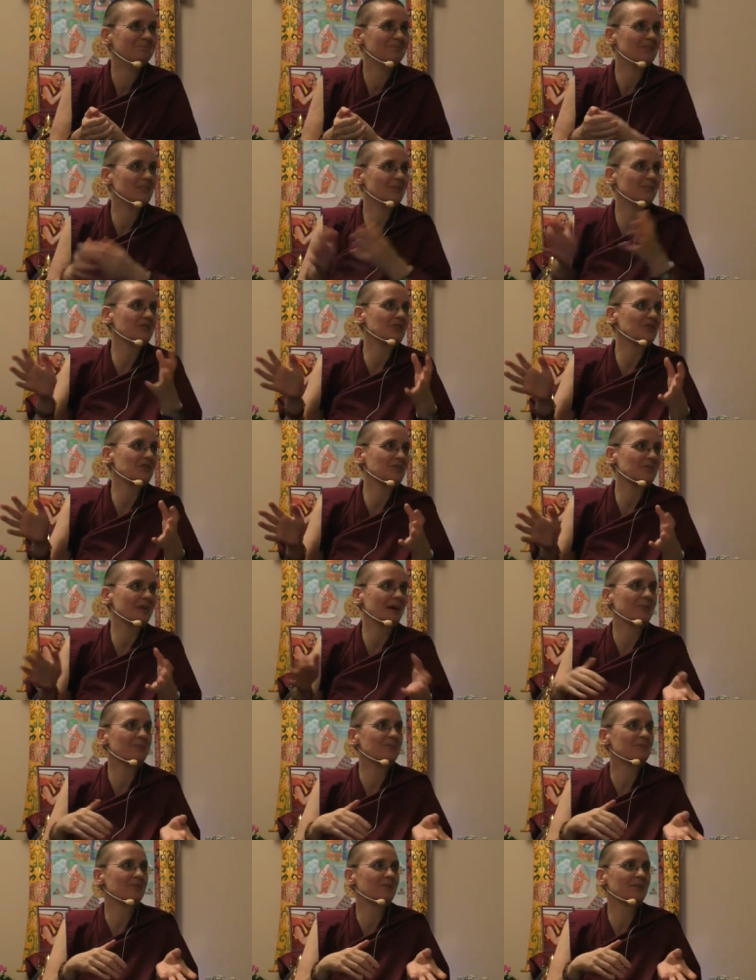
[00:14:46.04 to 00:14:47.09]
the six
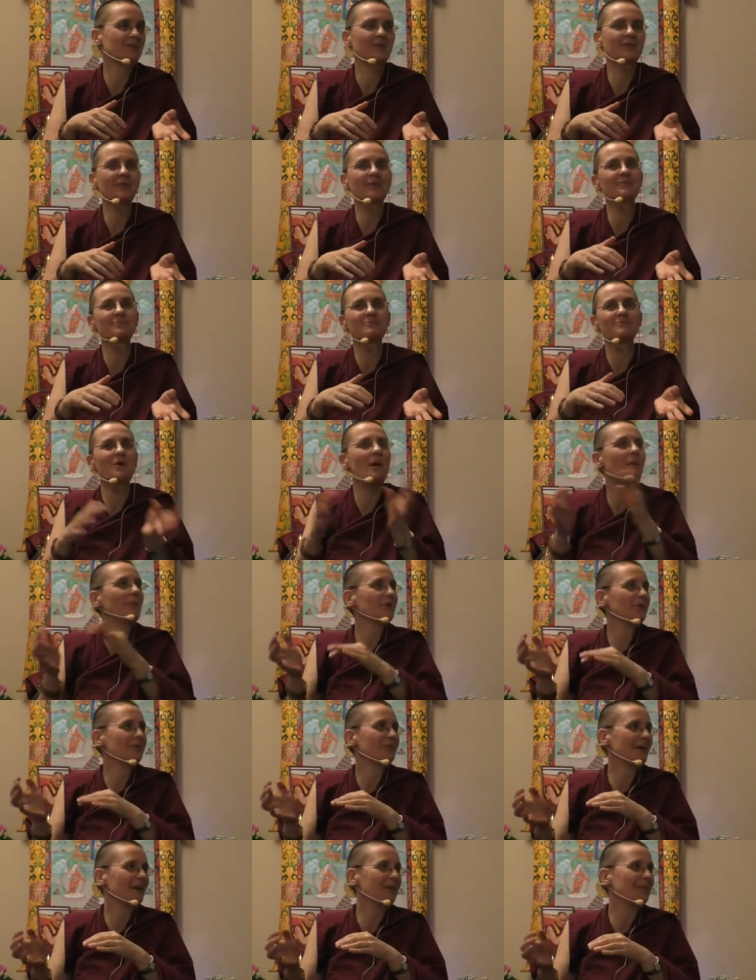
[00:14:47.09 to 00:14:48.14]
realms, you know, the
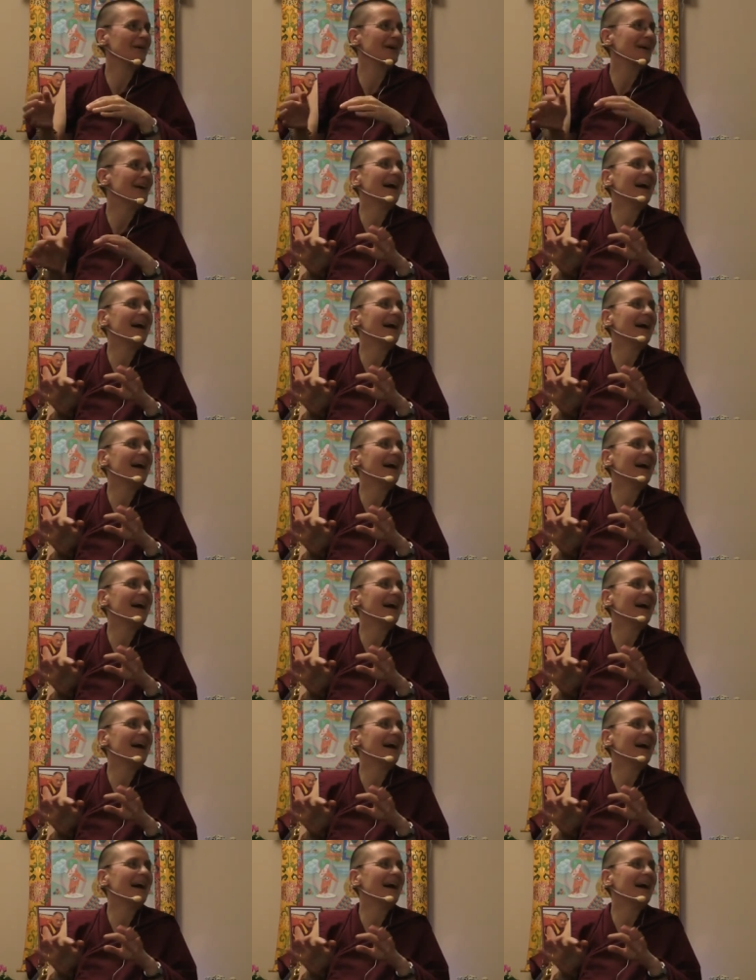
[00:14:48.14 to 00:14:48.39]
Brahman realm.